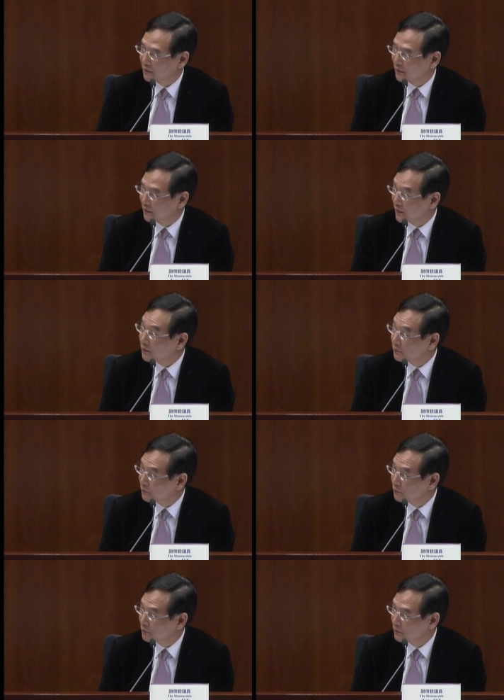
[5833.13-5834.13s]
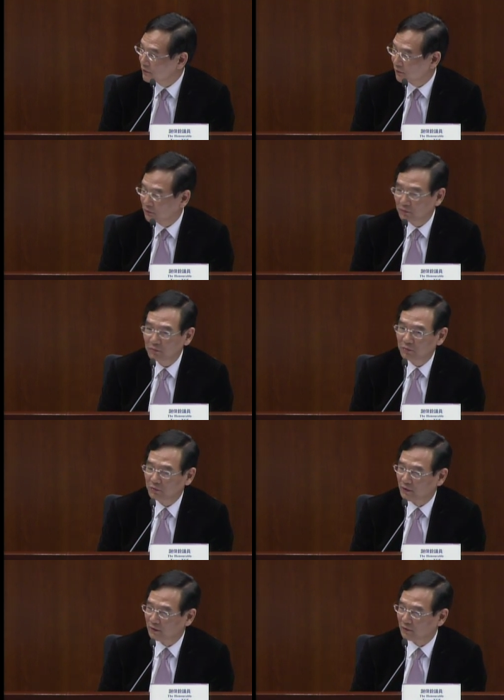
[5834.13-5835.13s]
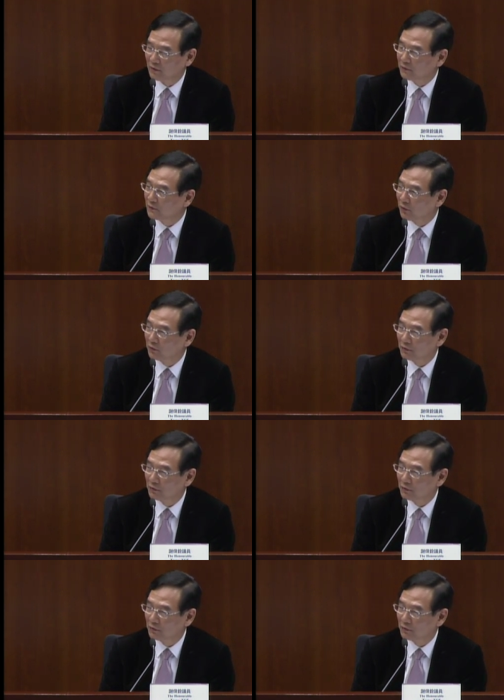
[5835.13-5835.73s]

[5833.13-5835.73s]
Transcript: inability to pay premium payment.